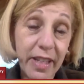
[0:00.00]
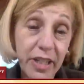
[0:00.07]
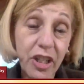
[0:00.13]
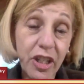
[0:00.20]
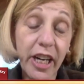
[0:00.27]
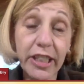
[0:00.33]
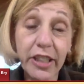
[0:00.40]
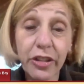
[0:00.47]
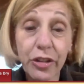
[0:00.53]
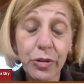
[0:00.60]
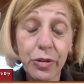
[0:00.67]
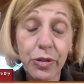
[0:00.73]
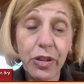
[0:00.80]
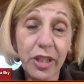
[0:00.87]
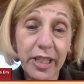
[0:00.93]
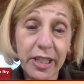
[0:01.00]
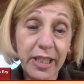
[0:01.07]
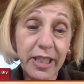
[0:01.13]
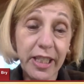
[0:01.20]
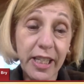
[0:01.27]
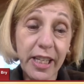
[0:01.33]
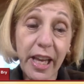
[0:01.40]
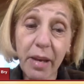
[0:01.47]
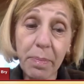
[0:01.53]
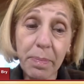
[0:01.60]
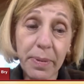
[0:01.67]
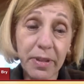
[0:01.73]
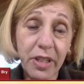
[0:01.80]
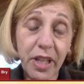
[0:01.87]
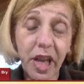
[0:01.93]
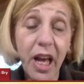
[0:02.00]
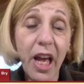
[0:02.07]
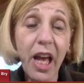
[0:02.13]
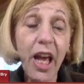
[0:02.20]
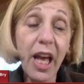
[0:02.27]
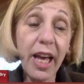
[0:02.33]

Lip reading: and the entire UCSD campus,